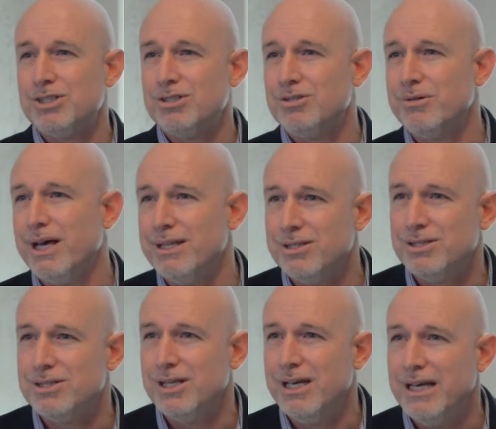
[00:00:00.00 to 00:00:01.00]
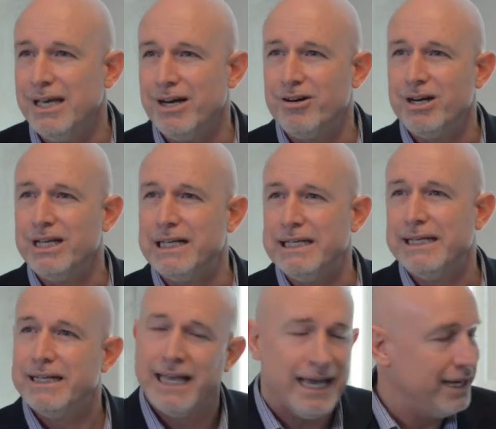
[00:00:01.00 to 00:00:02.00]
to others and critically
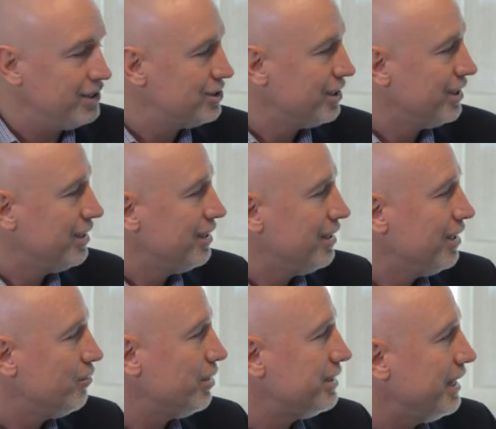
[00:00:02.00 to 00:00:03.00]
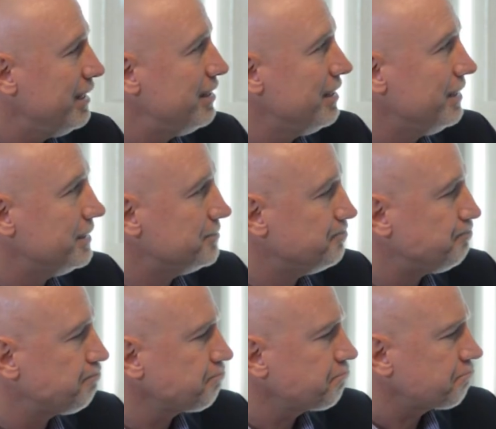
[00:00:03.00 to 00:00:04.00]
engage in what they think.
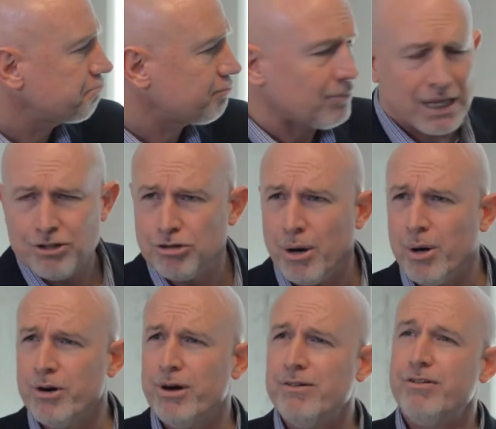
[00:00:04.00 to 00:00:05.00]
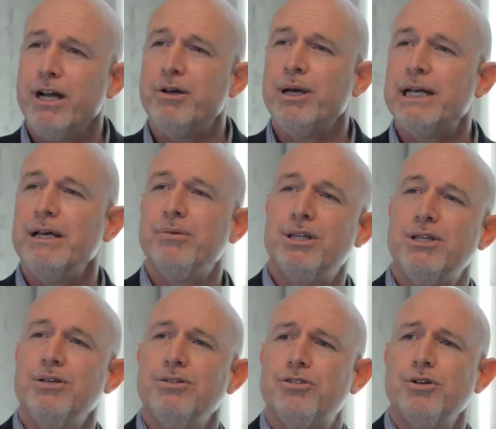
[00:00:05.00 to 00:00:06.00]
And so I want to run very quickly with
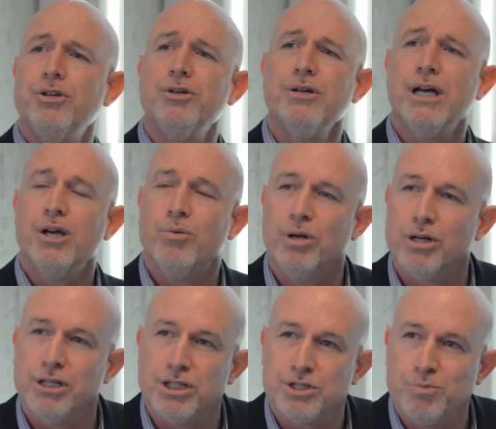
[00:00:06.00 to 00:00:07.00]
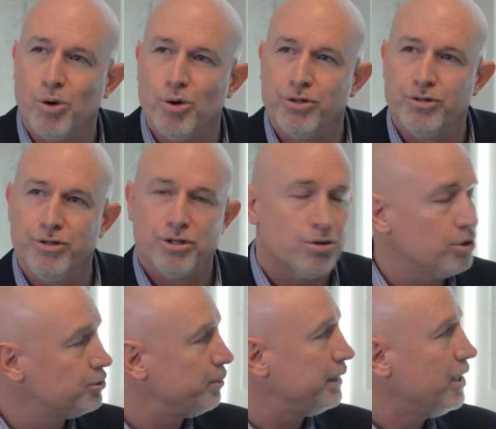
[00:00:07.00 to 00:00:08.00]
you through, we'll look at this more through the course,
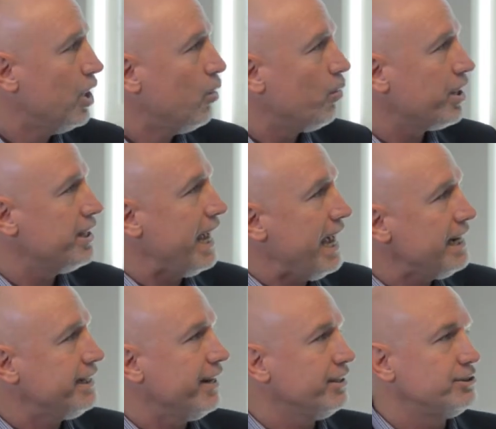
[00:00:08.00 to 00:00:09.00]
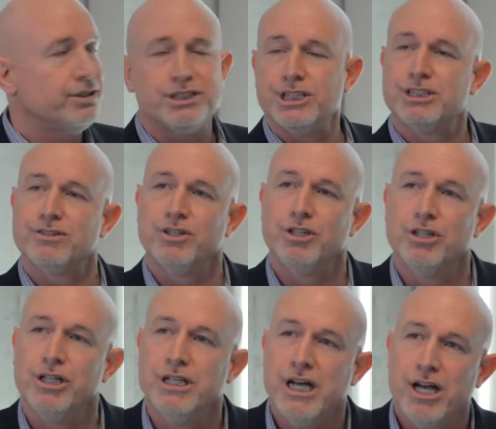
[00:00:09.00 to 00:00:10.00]
but what are the 8 characteristics of a
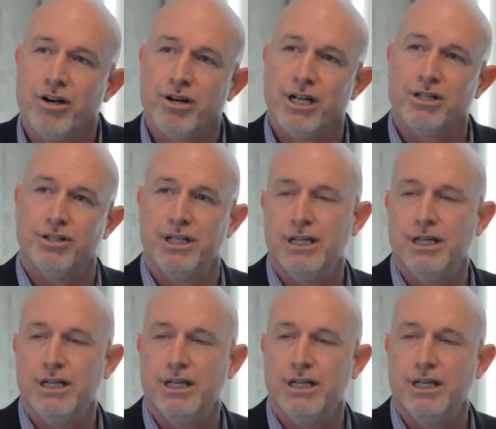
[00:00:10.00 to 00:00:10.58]
good critical thinker?